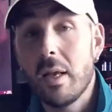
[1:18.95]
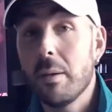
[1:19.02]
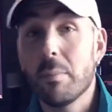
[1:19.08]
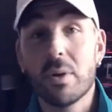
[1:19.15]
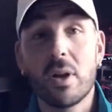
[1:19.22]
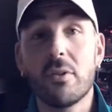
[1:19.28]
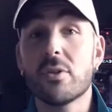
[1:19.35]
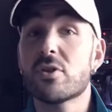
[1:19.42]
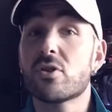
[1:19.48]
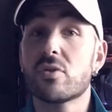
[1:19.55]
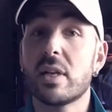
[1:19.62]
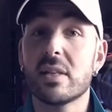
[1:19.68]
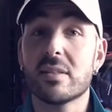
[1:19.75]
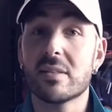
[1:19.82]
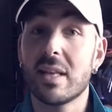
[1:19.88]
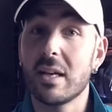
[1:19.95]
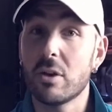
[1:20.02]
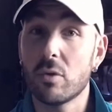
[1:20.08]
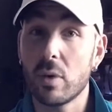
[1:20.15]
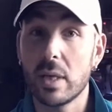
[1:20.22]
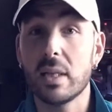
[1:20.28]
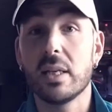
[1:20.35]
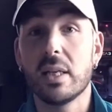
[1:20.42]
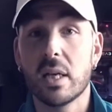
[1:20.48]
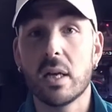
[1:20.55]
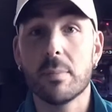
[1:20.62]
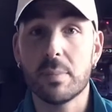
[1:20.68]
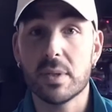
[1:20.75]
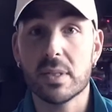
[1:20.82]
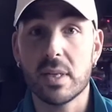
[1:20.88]
but other strengths that greatly
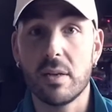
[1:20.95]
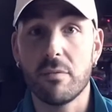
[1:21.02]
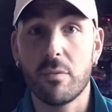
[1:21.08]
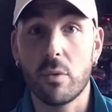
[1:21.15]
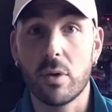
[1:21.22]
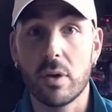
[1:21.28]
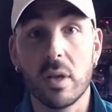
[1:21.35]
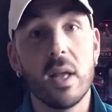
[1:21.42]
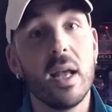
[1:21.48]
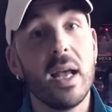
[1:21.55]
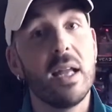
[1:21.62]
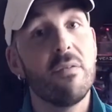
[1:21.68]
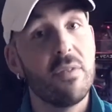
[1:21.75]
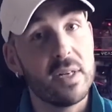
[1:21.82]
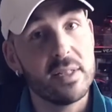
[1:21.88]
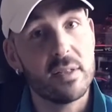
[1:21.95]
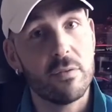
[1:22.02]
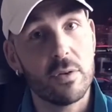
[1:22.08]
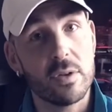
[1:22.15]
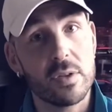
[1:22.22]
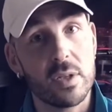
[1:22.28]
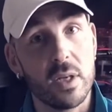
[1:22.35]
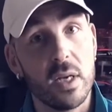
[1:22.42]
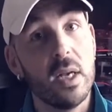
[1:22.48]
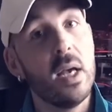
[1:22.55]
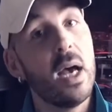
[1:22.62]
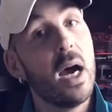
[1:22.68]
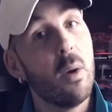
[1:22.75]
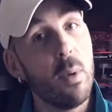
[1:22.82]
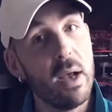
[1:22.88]
compensate for it, and vice versa.
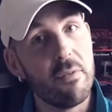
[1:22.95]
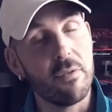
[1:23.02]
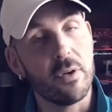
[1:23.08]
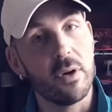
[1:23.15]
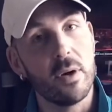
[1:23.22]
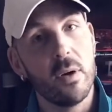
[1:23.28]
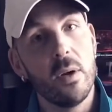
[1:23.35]
However,